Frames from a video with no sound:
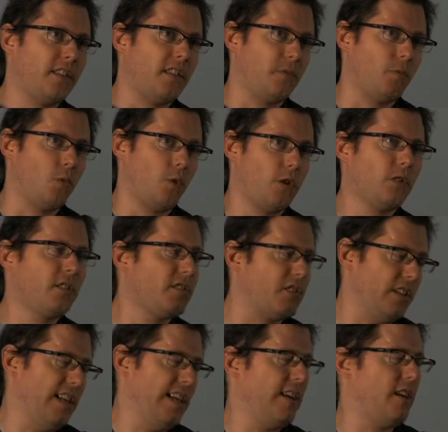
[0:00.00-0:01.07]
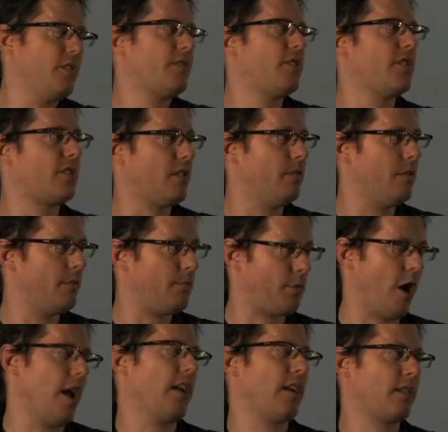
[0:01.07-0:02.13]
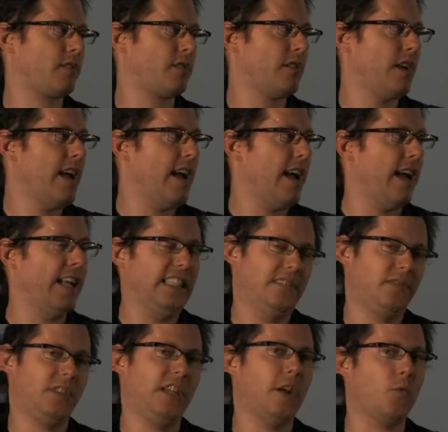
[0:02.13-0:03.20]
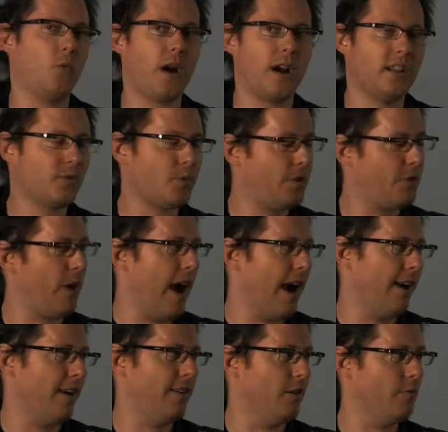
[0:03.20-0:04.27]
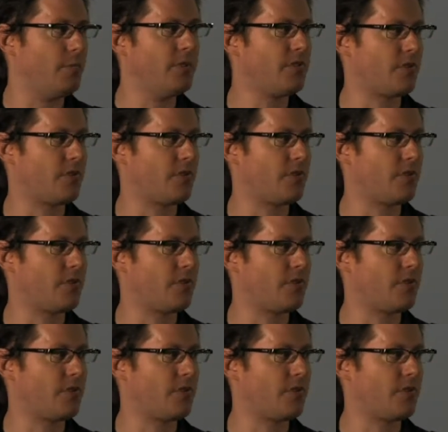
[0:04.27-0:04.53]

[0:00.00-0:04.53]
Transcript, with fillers: that the world is an ecosystem of products. And you know, where else would you hire an open